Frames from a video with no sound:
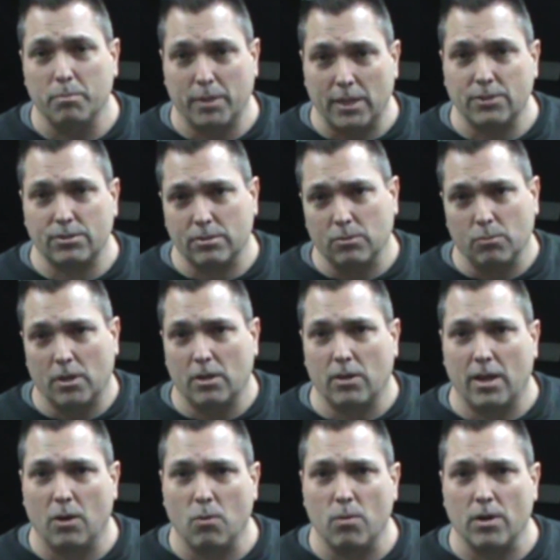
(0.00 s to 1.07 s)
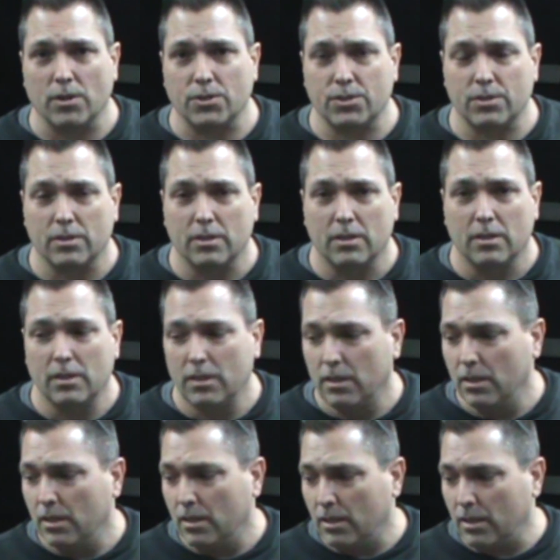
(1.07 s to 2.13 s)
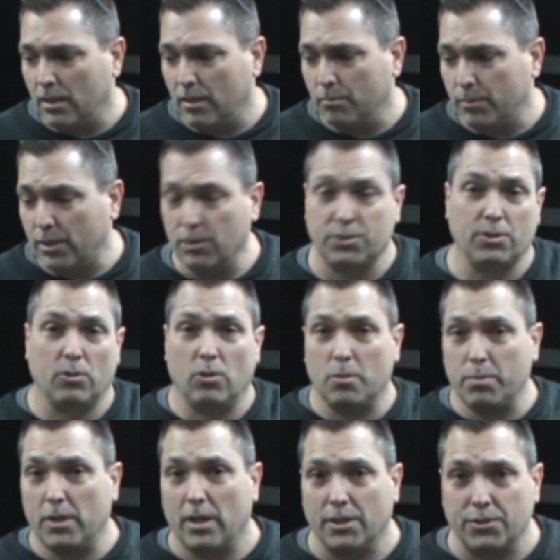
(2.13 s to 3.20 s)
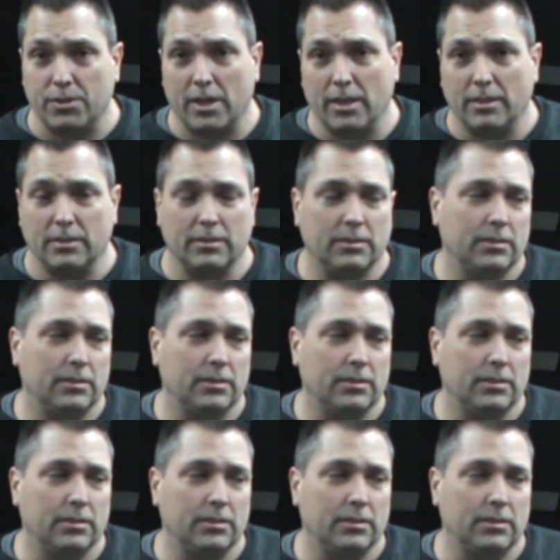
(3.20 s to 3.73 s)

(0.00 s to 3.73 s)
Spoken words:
but I still want to know how it works. Because it all applies, right?